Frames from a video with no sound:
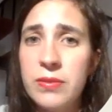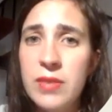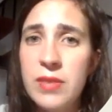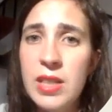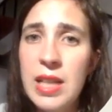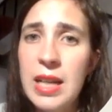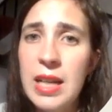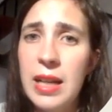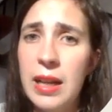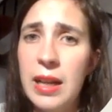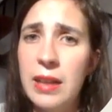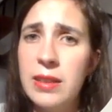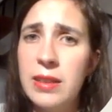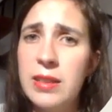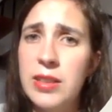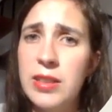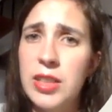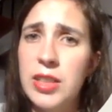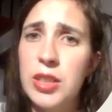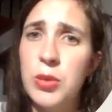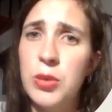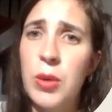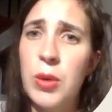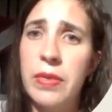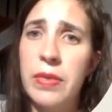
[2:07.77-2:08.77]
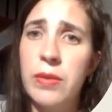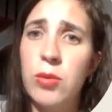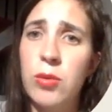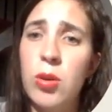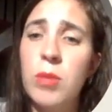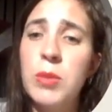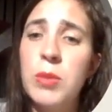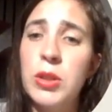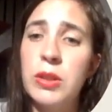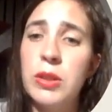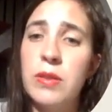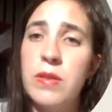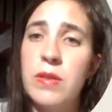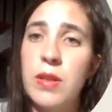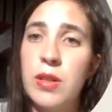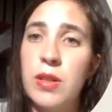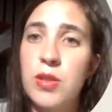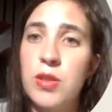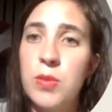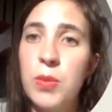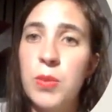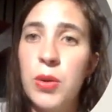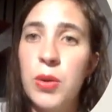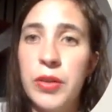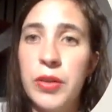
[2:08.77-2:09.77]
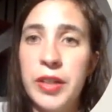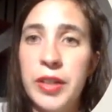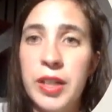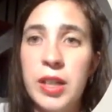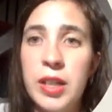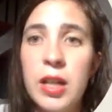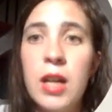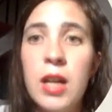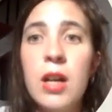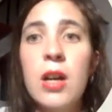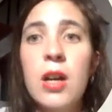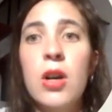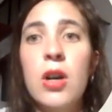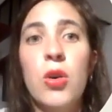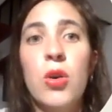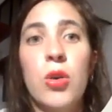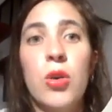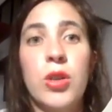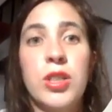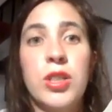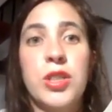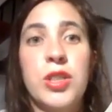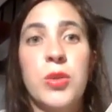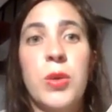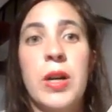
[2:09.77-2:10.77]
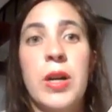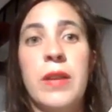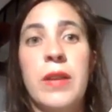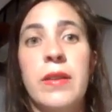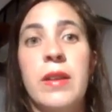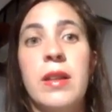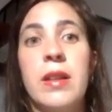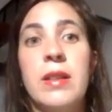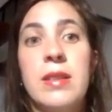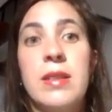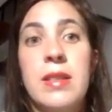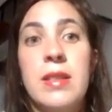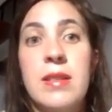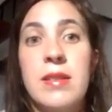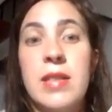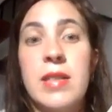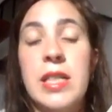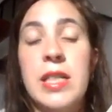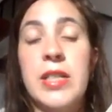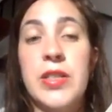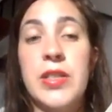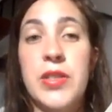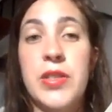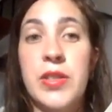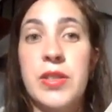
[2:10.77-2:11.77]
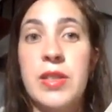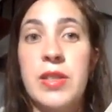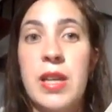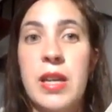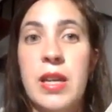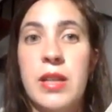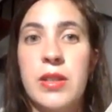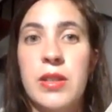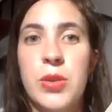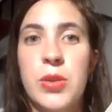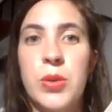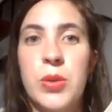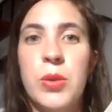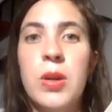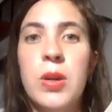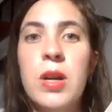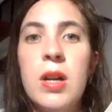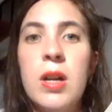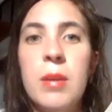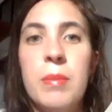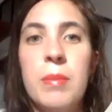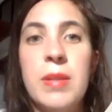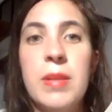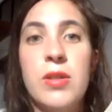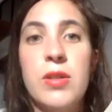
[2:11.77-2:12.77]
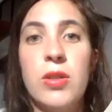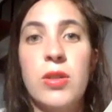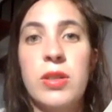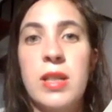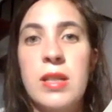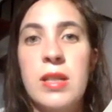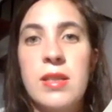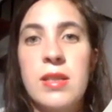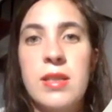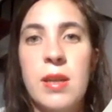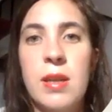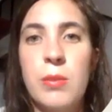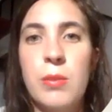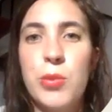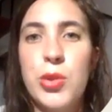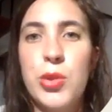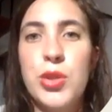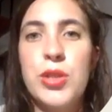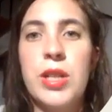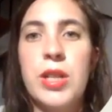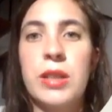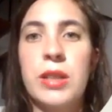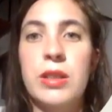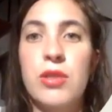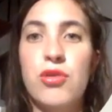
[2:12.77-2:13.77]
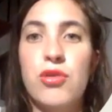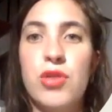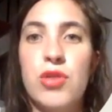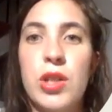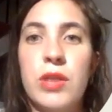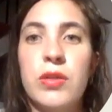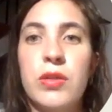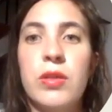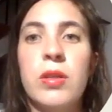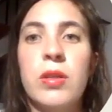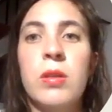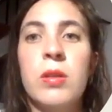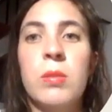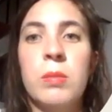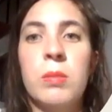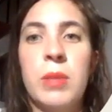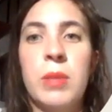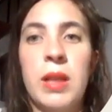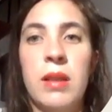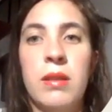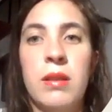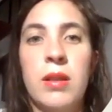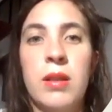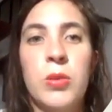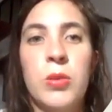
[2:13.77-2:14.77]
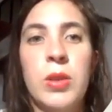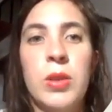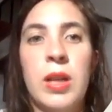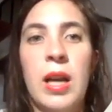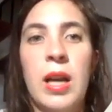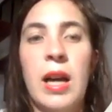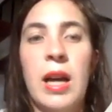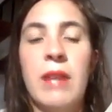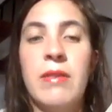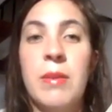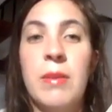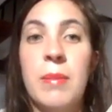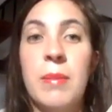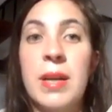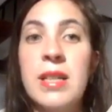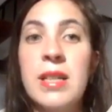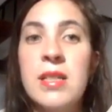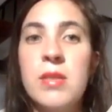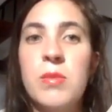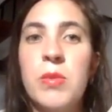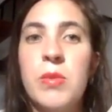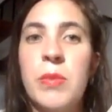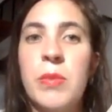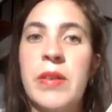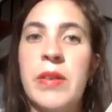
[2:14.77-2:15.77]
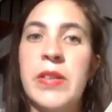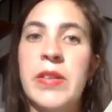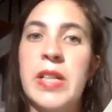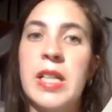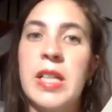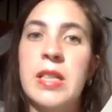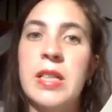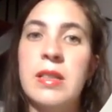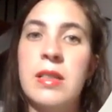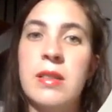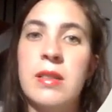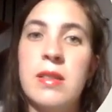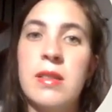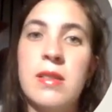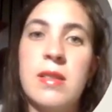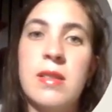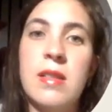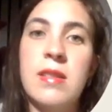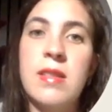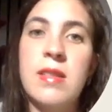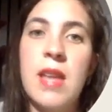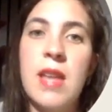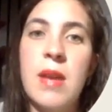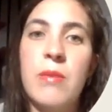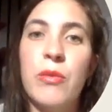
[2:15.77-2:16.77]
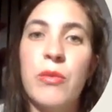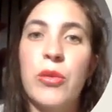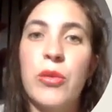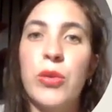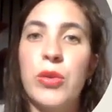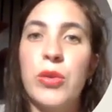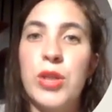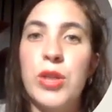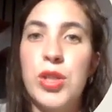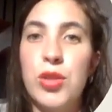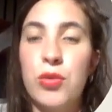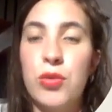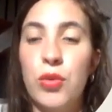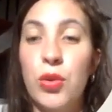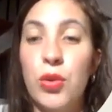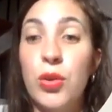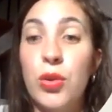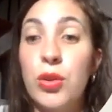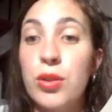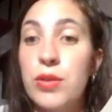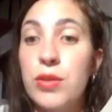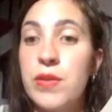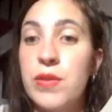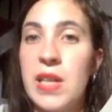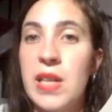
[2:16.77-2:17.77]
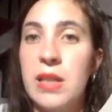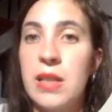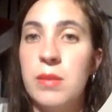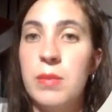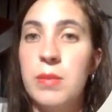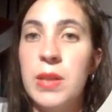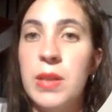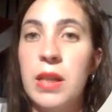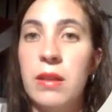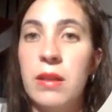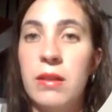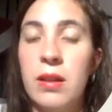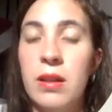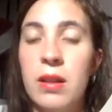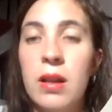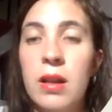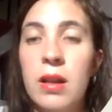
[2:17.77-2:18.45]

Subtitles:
either the one the robot is exploring or the one the stairs take to, based on the assumption that in general building will have a maximum area that is the same for each floor of said building.